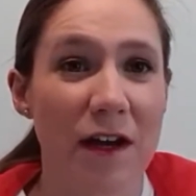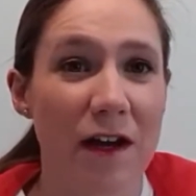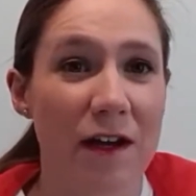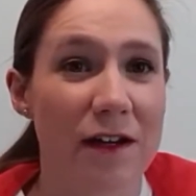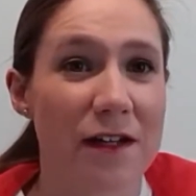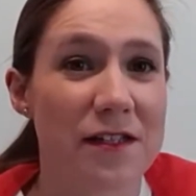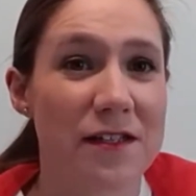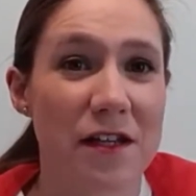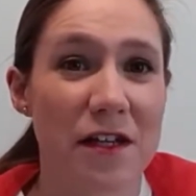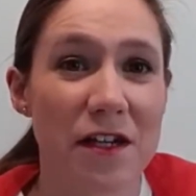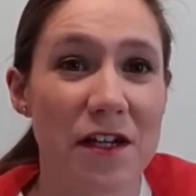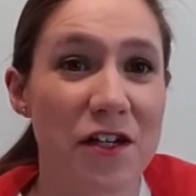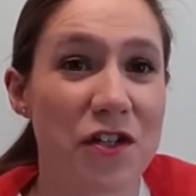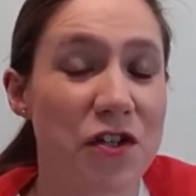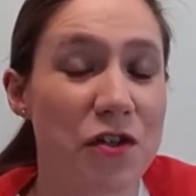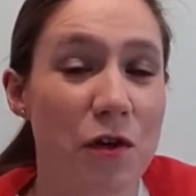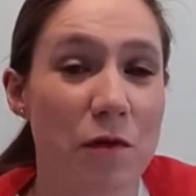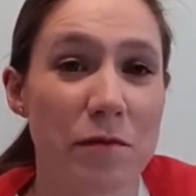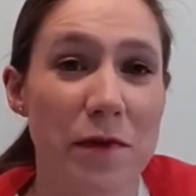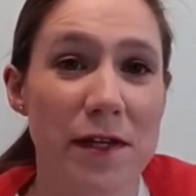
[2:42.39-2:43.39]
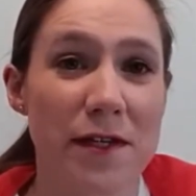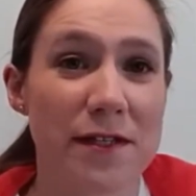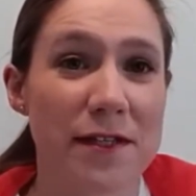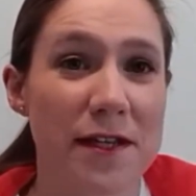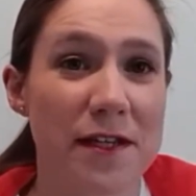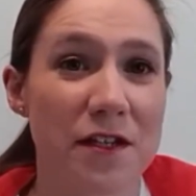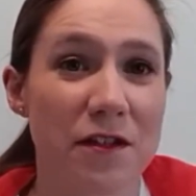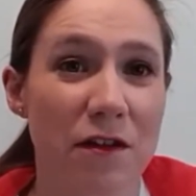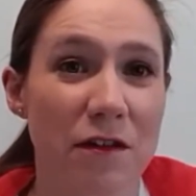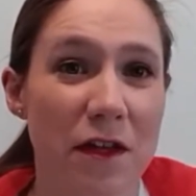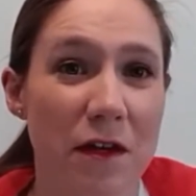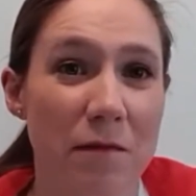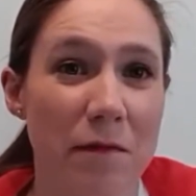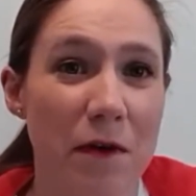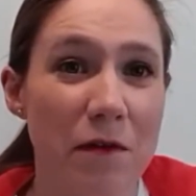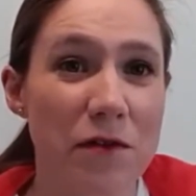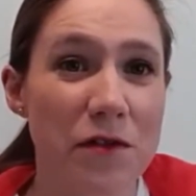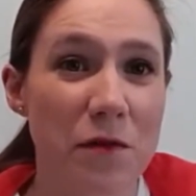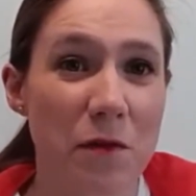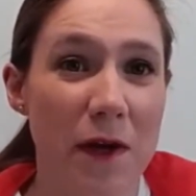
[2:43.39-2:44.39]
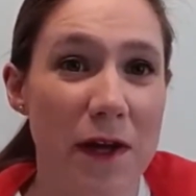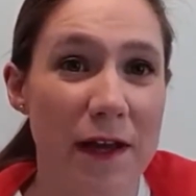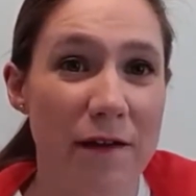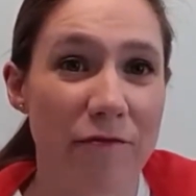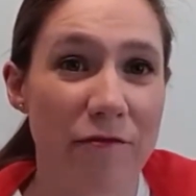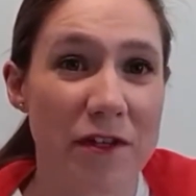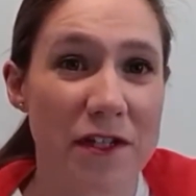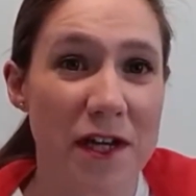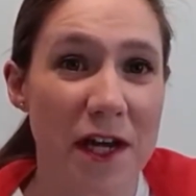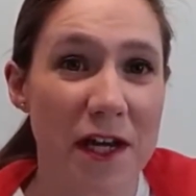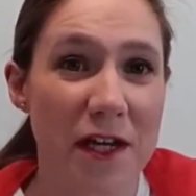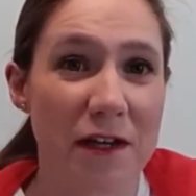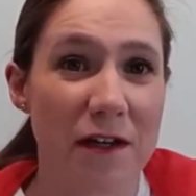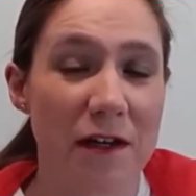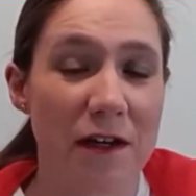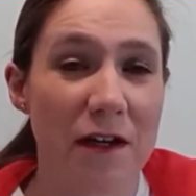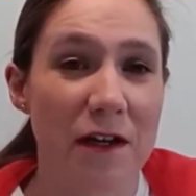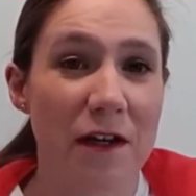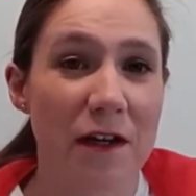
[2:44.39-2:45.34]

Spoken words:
and I certainly do not miss sitting on that motorway every day.